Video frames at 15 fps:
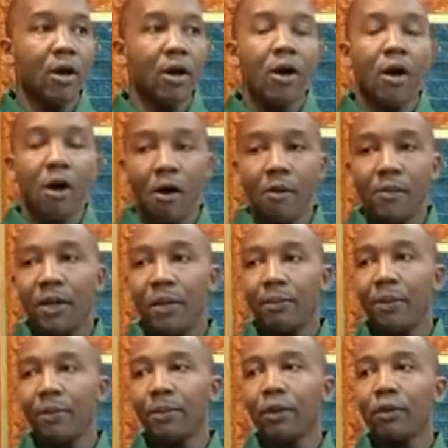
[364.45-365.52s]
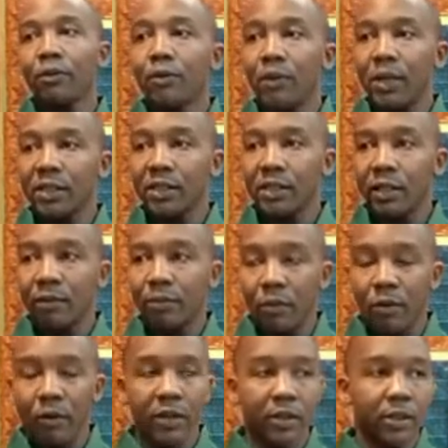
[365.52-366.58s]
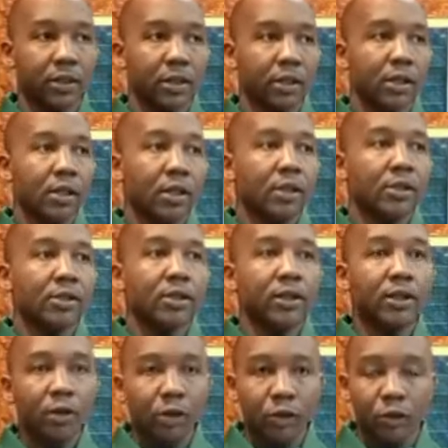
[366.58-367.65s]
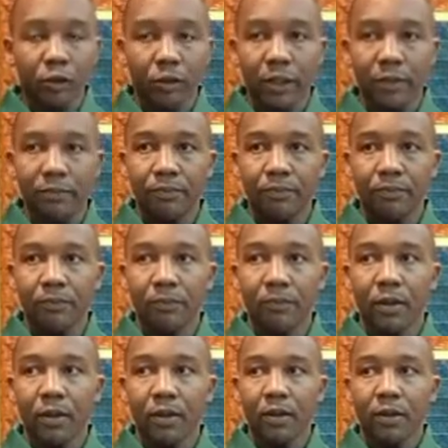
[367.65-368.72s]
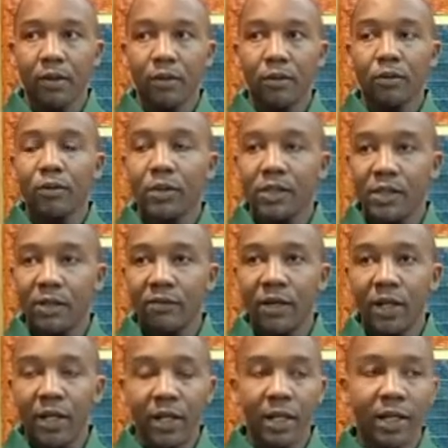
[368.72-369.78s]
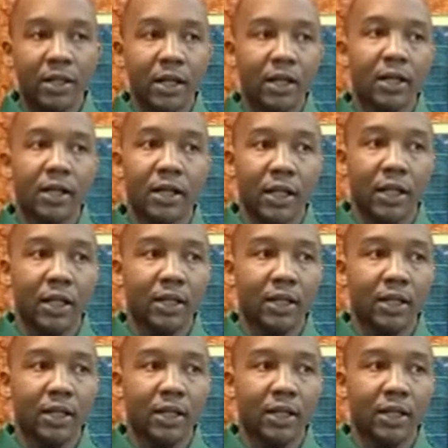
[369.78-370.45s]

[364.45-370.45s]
How many people who are still broken still rush to him to receive the healing that they need?